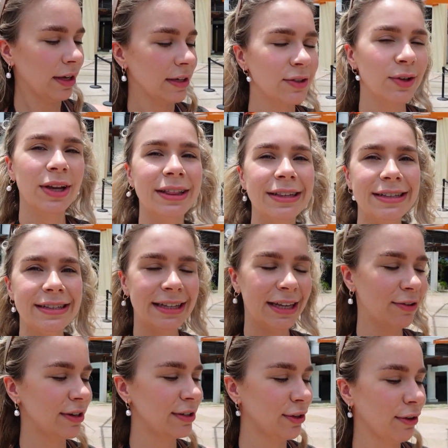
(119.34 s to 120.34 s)
Okay, so in the
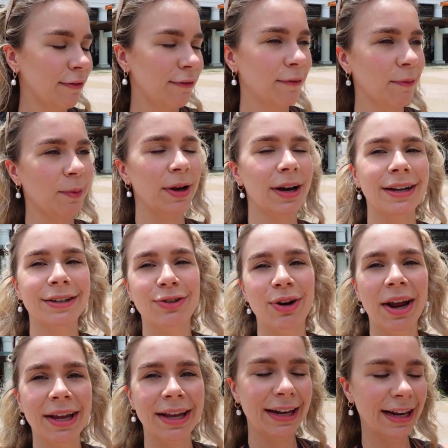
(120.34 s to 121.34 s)
series of what I
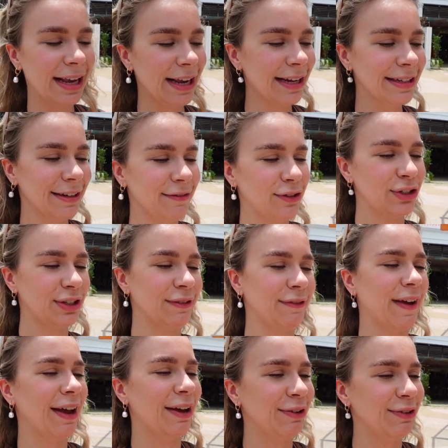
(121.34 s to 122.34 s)
drank and eat, I've just
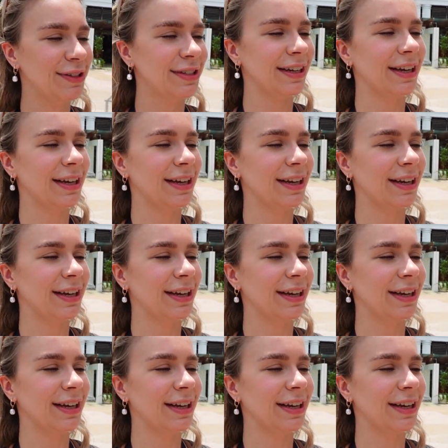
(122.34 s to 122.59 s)
found